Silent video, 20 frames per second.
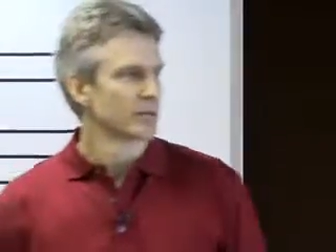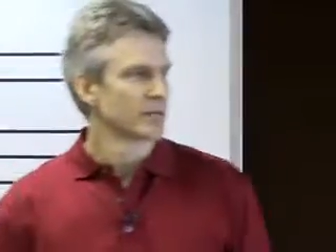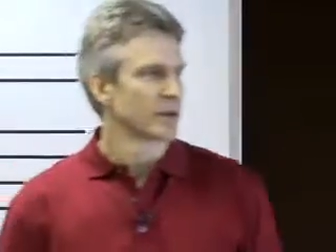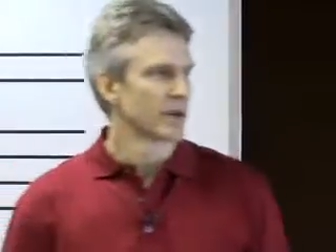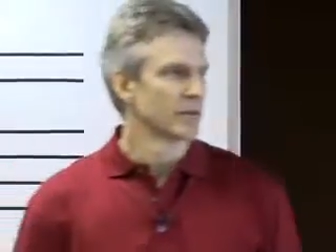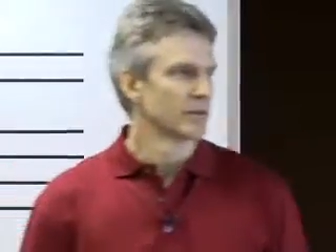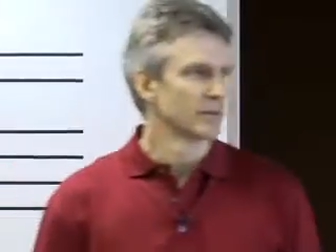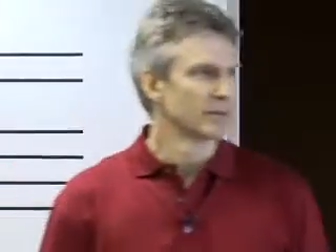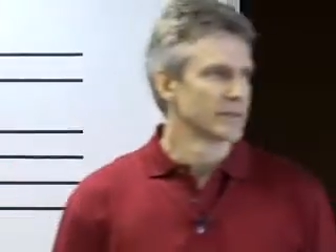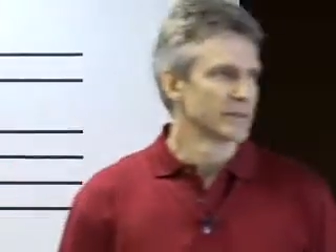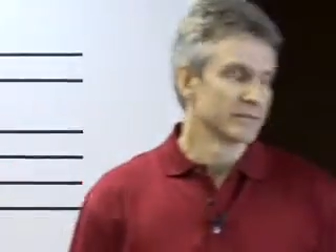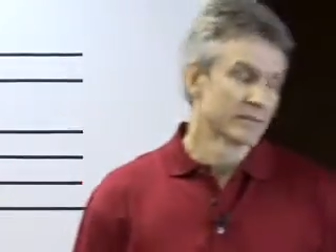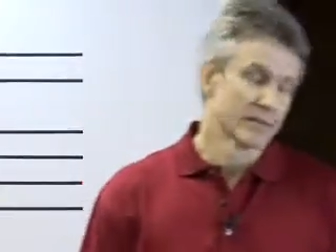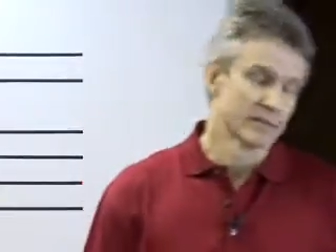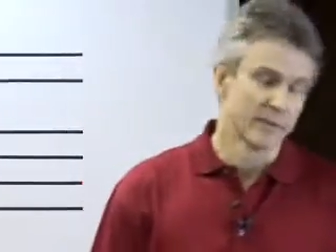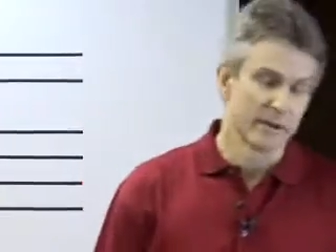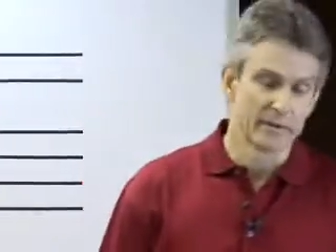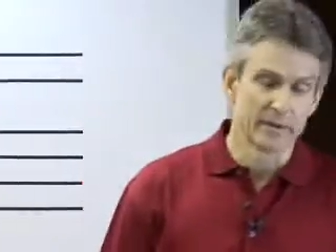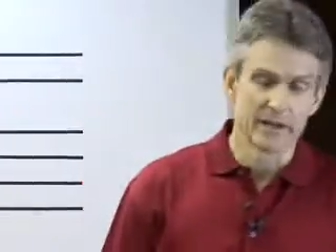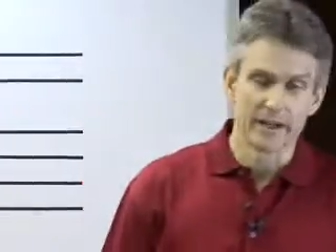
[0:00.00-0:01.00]
probably,
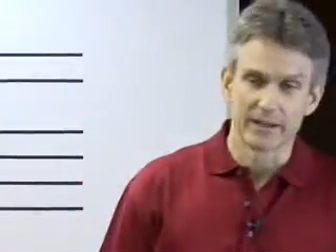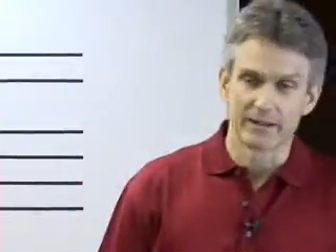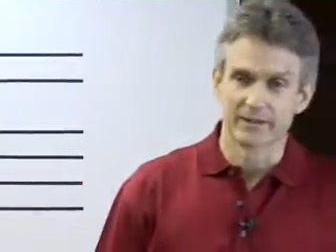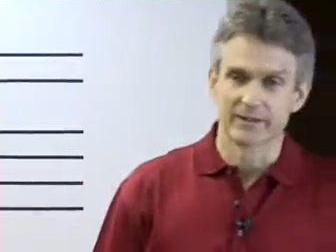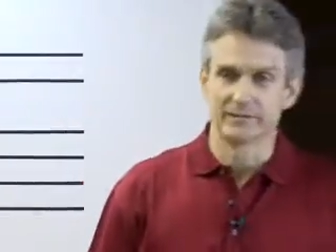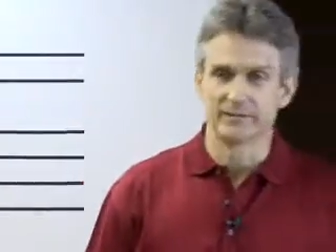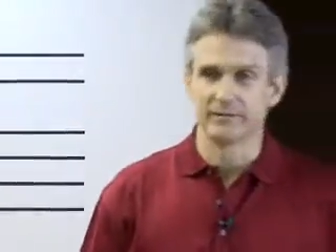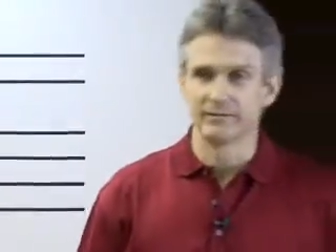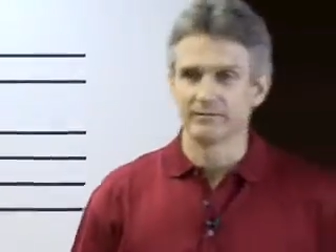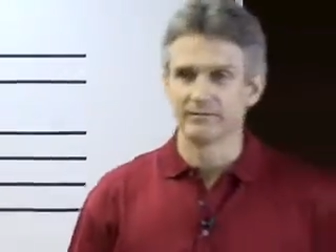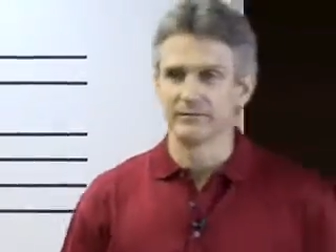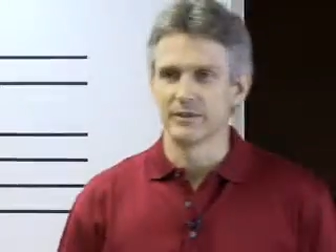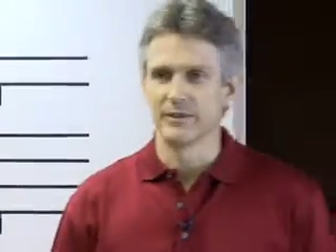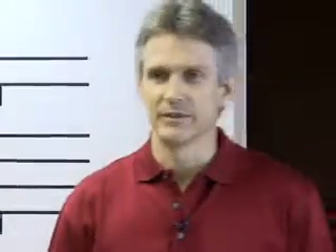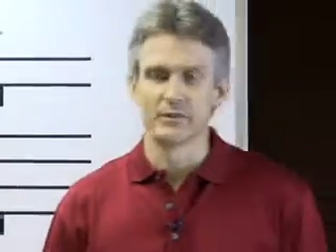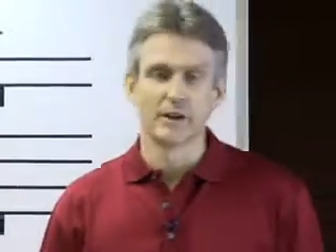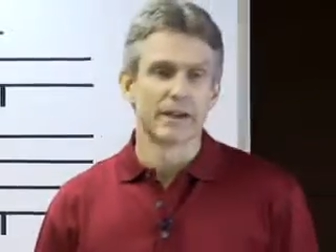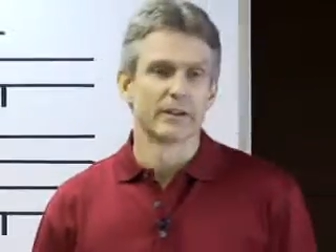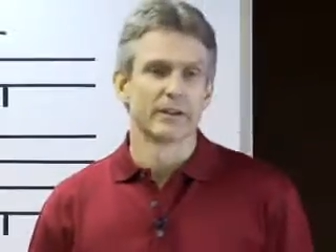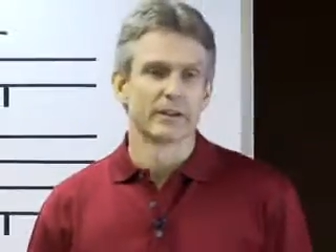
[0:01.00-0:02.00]
well, maybe not
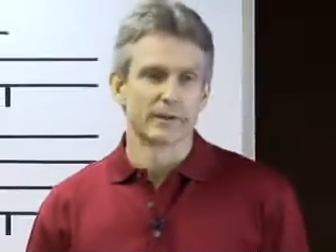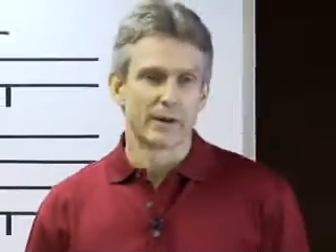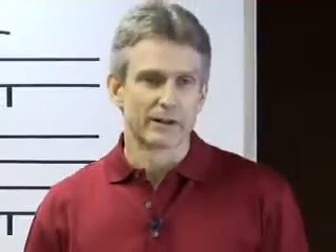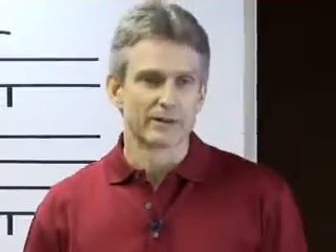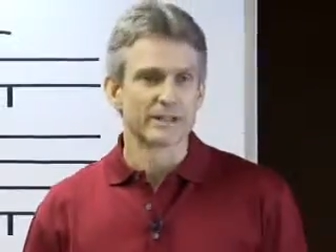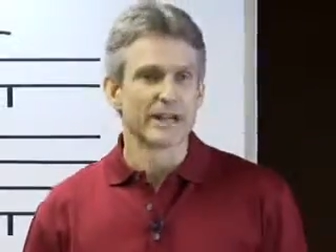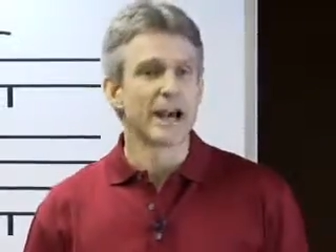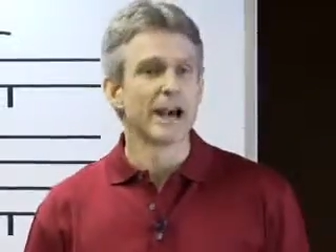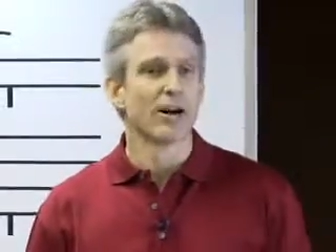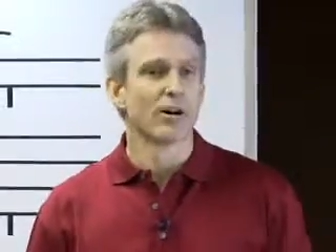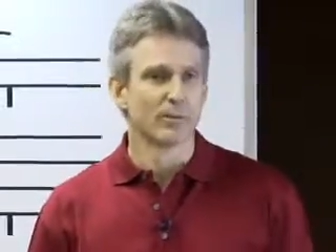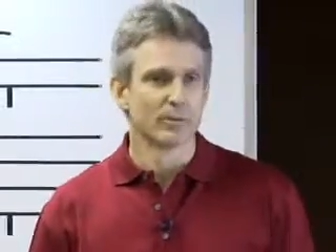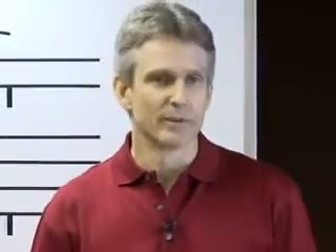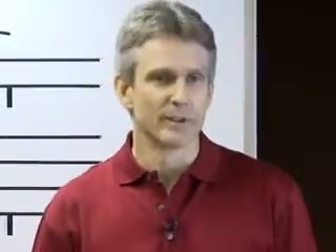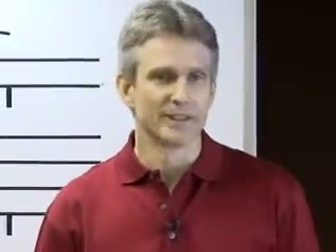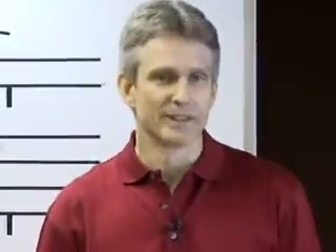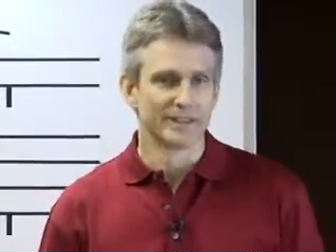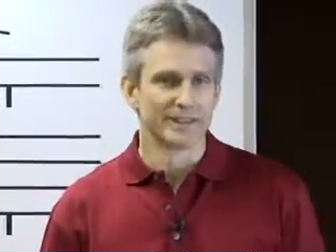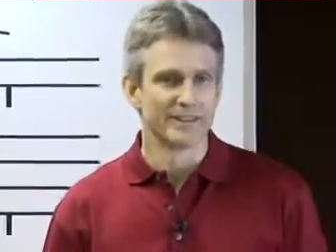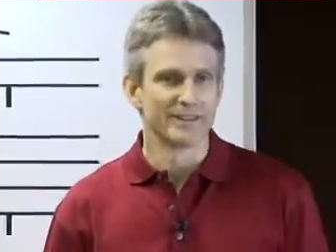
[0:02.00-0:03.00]
than driving around town,
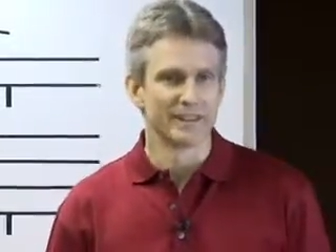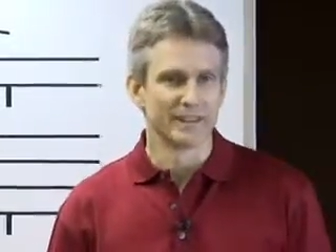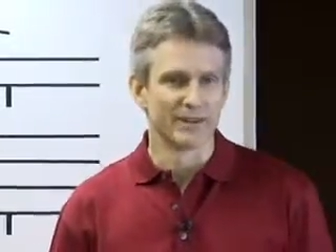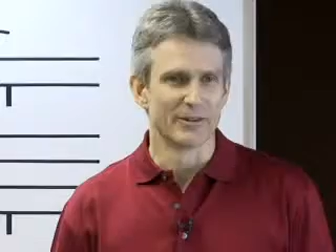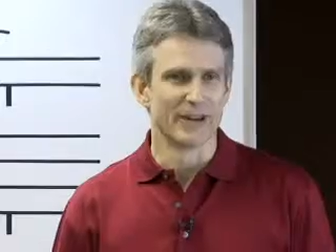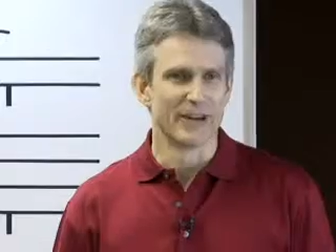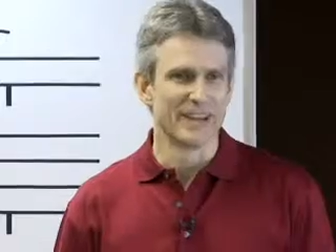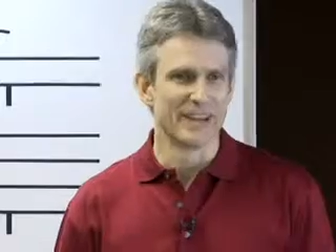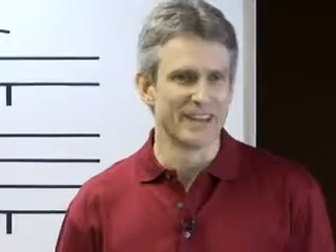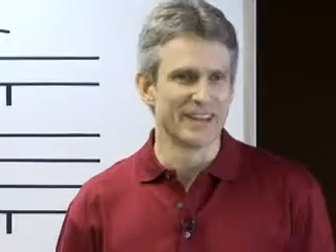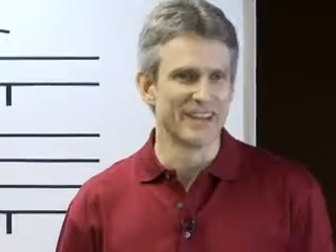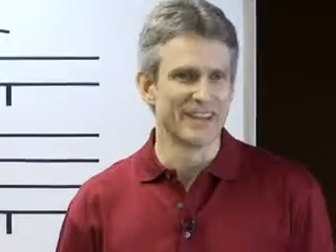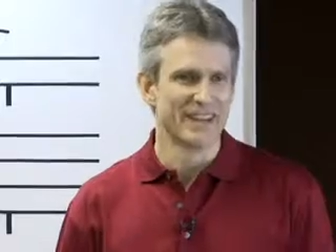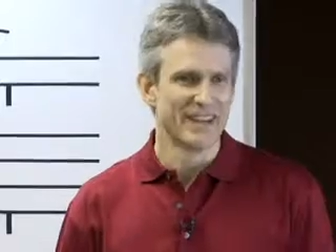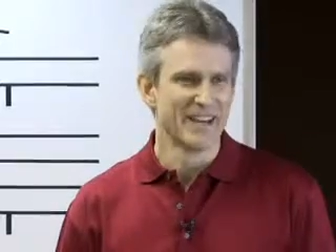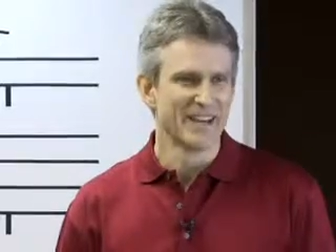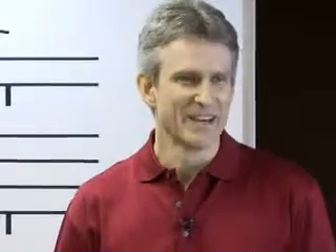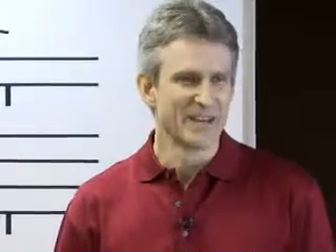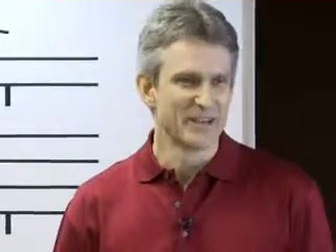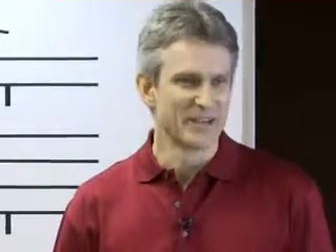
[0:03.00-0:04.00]
but
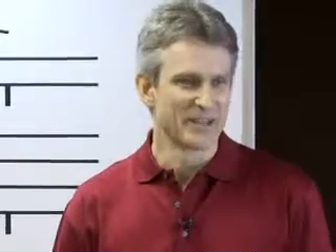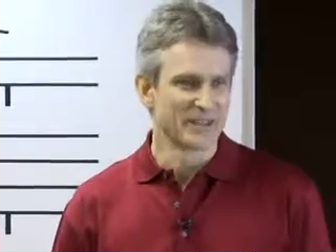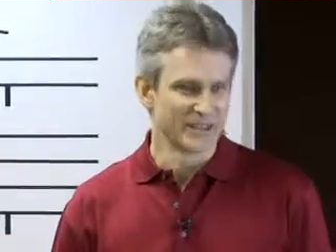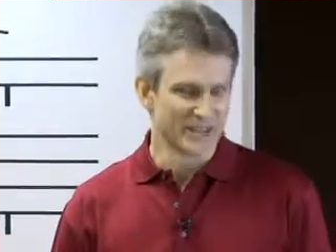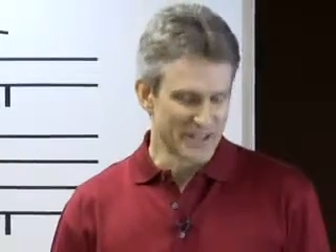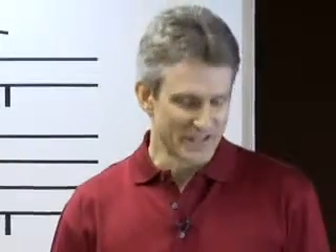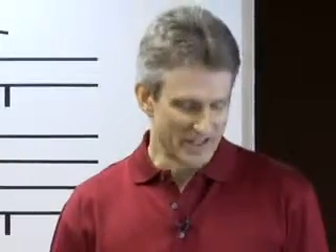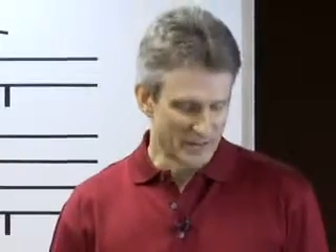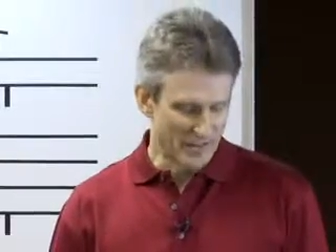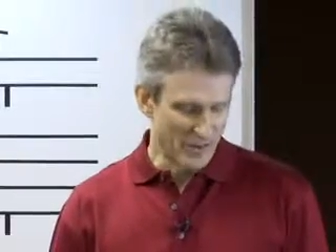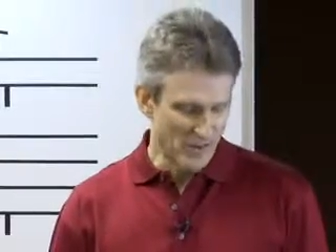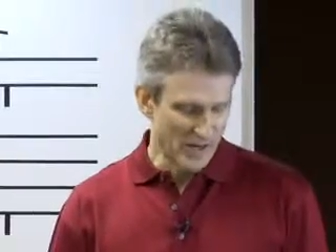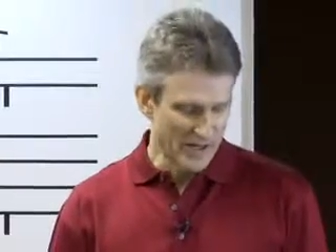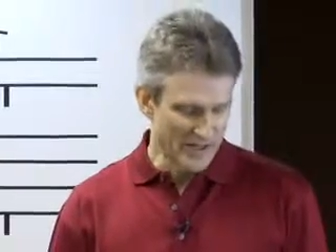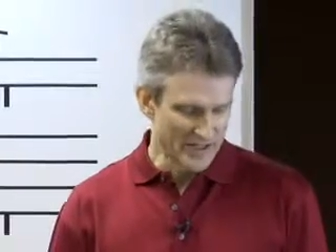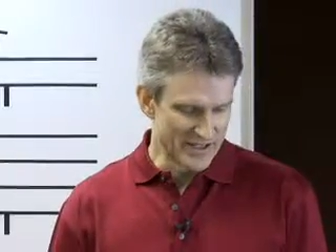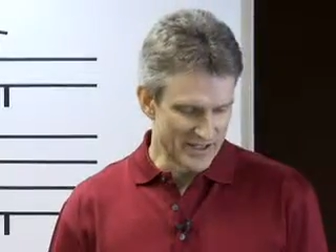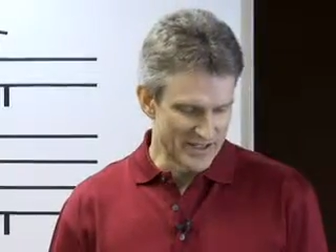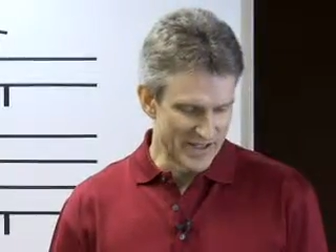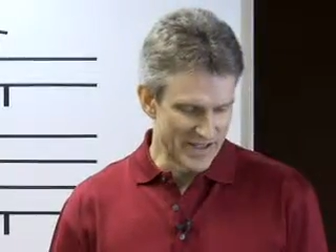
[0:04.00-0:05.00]
anyway, you can get the
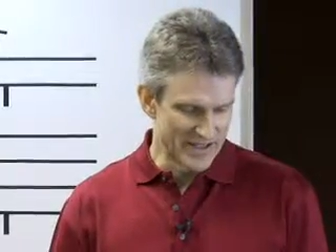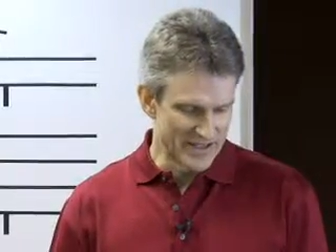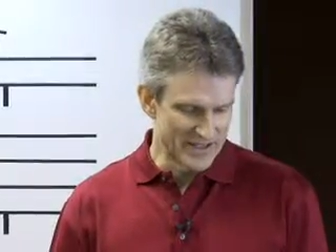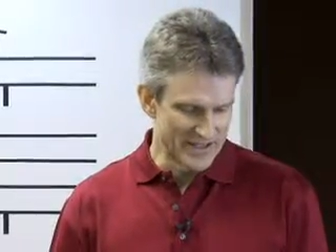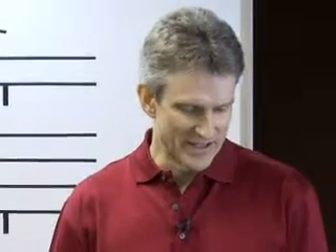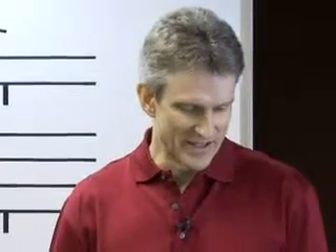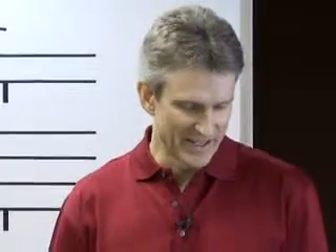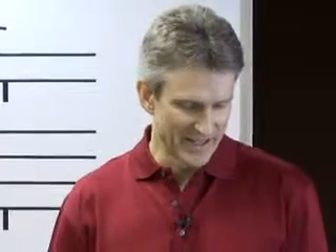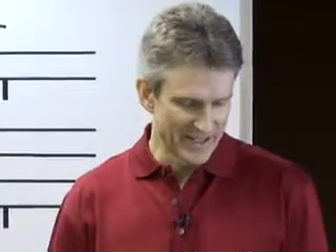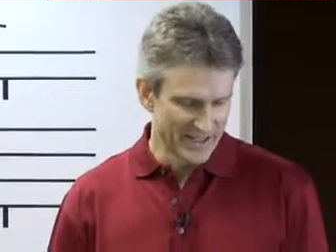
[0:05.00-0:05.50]
point, is that